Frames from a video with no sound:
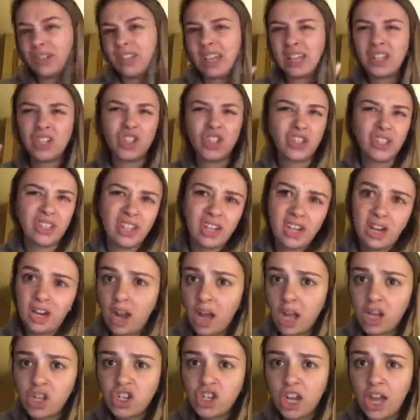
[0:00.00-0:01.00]
like just in a
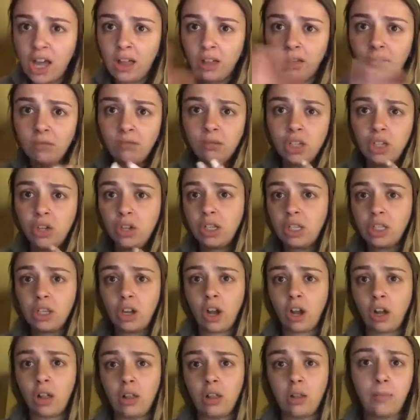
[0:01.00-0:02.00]
nutshell. You can
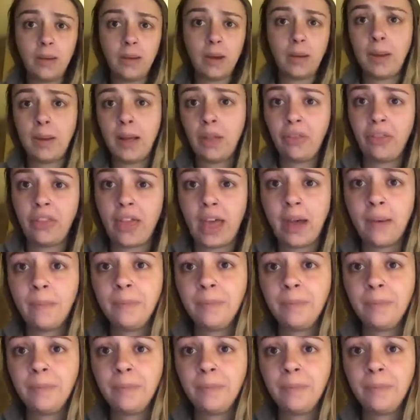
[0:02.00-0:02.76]
talk a little bit about that.